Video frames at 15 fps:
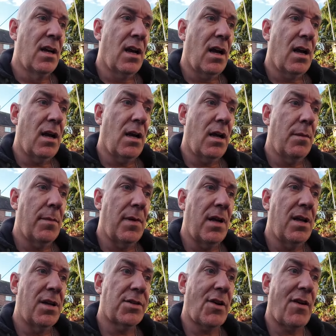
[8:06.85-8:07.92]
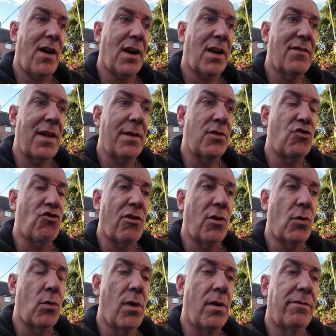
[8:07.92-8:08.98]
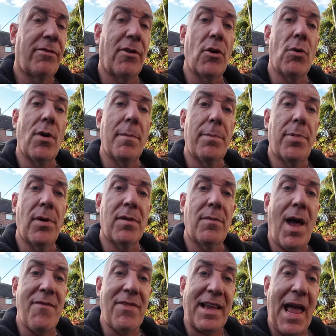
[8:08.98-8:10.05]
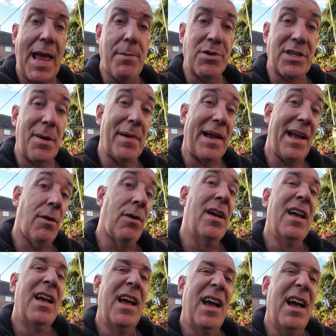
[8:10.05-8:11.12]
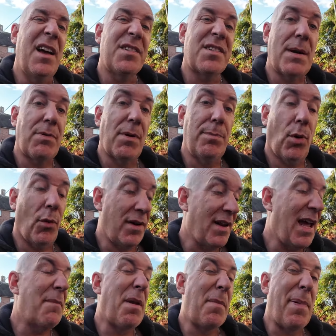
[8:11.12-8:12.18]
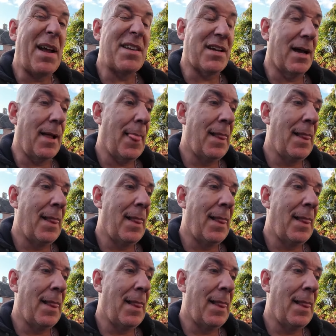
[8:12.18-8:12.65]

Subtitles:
so I can then drill through and have the cables coming out at a separate point. That'd be better.